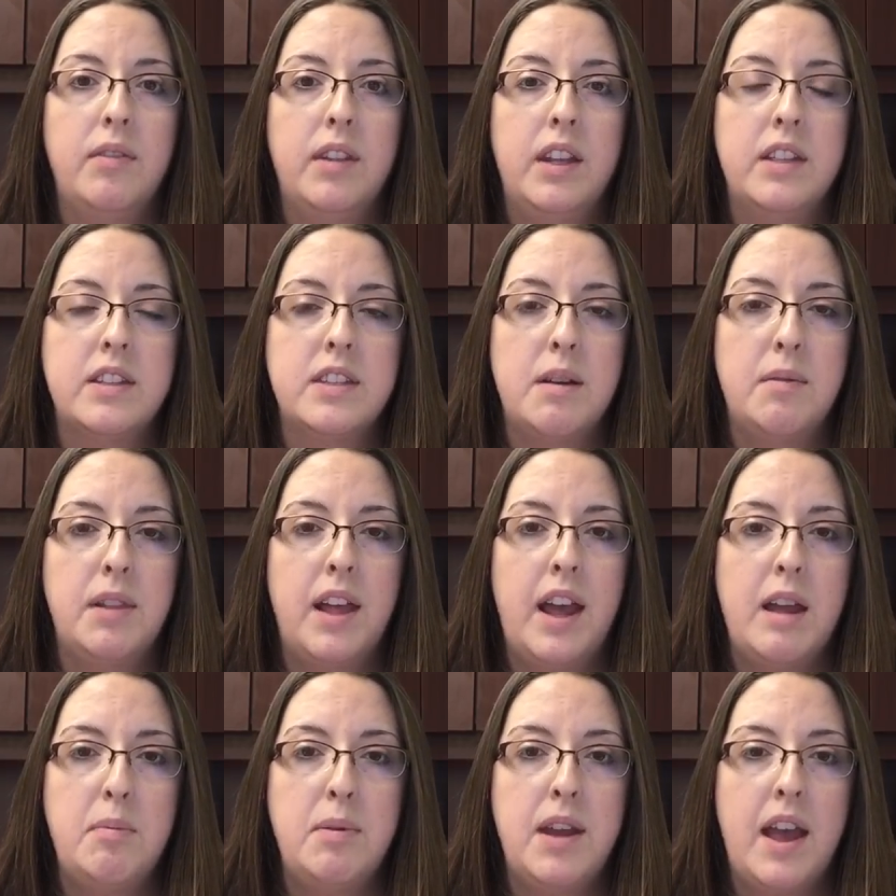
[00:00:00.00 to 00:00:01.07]
in some of the
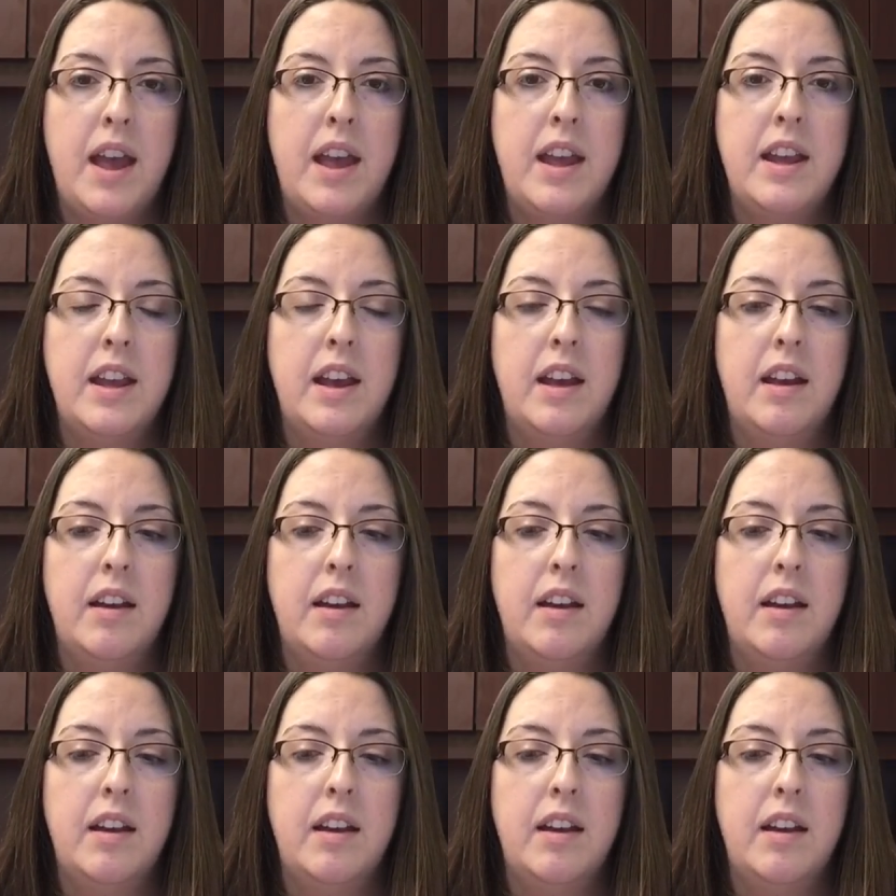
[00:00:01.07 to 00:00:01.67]
APA